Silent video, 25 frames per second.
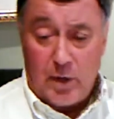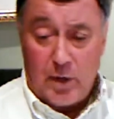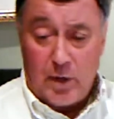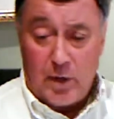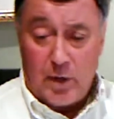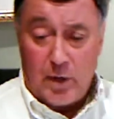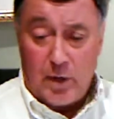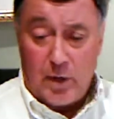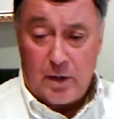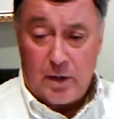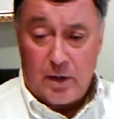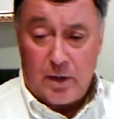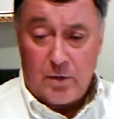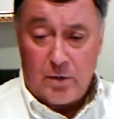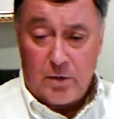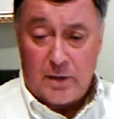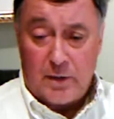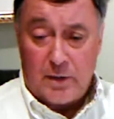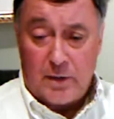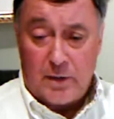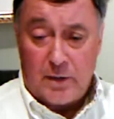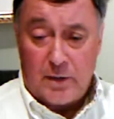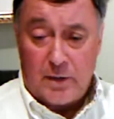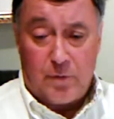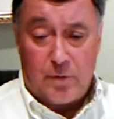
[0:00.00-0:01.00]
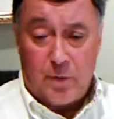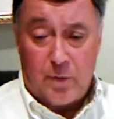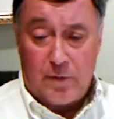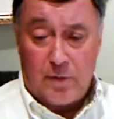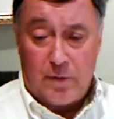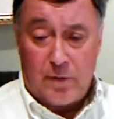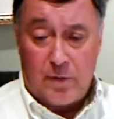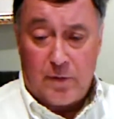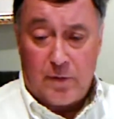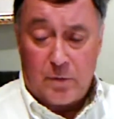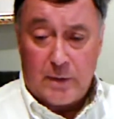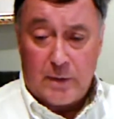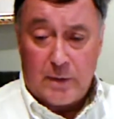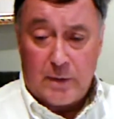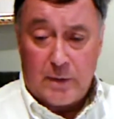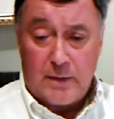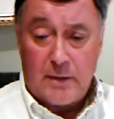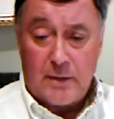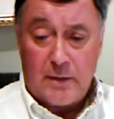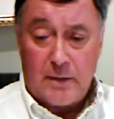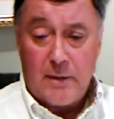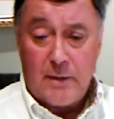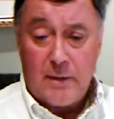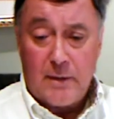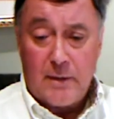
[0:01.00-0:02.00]
but we aren't going to use that for whatever
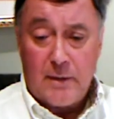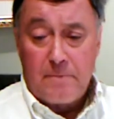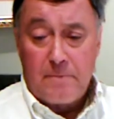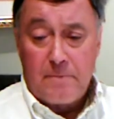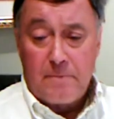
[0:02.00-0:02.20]
reason.